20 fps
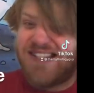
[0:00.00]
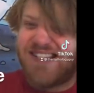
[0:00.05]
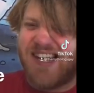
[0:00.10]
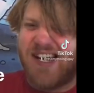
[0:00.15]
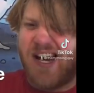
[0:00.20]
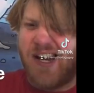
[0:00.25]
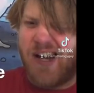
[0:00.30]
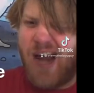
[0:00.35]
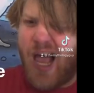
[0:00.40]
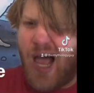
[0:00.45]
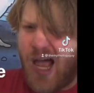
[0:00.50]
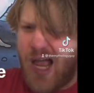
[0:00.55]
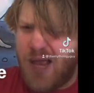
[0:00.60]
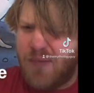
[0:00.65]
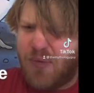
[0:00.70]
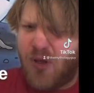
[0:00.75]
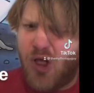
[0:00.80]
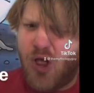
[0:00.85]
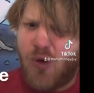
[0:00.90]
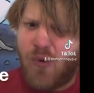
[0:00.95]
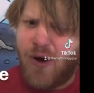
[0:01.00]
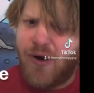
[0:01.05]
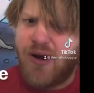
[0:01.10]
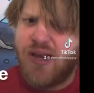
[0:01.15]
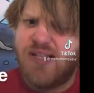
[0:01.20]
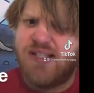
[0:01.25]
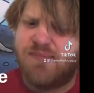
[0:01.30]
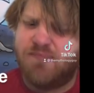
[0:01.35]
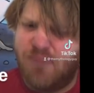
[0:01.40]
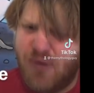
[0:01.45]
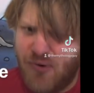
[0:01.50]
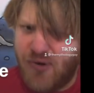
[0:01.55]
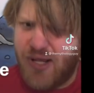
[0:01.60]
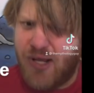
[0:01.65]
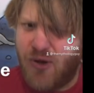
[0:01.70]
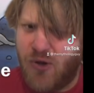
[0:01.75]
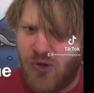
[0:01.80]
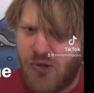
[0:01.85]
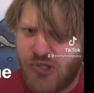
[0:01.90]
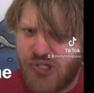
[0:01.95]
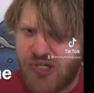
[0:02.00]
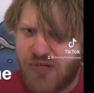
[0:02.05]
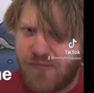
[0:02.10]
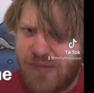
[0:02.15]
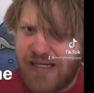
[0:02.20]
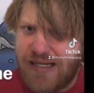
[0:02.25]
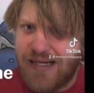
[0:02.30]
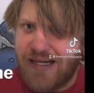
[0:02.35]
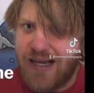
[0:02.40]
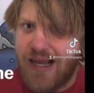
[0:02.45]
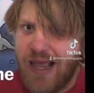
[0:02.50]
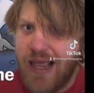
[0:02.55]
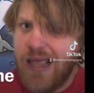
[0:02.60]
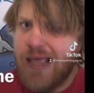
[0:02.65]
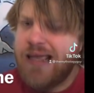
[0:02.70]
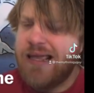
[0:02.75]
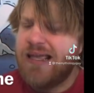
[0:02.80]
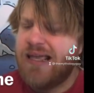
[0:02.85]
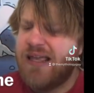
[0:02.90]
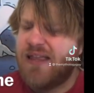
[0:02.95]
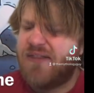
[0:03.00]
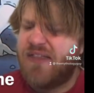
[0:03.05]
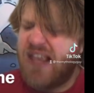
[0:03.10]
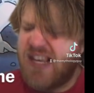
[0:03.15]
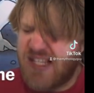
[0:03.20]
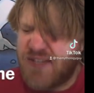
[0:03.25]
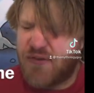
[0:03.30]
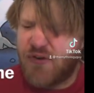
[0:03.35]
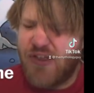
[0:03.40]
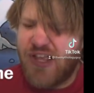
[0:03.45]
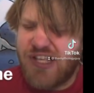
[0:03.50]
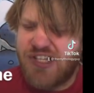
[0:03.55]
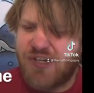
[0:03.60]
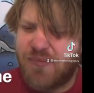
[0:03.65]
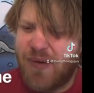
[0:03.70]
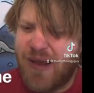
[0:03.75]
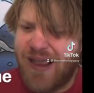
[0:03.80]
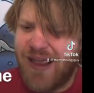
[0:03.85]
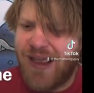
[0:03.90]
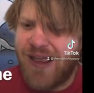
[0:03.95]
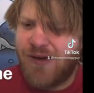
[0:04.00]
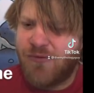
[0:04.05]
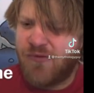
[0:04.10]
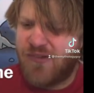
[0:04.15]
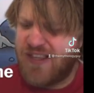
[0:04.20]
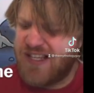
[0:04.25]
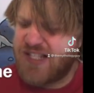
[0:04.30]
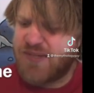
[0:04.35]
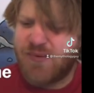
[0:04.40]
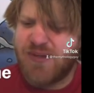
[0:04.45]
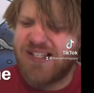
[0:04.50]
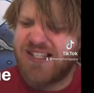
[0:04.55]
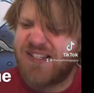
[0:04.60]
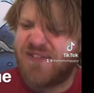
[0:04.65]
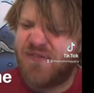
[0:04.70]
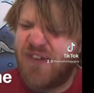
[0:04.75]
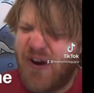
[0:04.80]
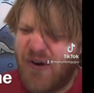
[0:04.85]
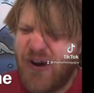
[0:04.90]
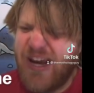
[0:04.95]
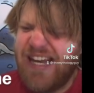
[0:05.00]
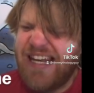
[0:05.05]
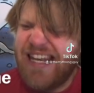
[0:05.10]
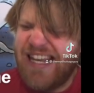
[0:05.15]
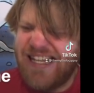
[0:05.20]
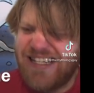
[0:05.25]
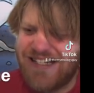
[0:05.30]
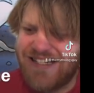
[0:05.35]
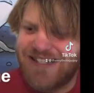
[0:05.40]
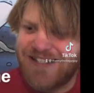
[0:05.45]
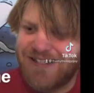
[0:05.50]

and an eyeball where his booty hole should be. Thanks for that, Japan. This was very needed.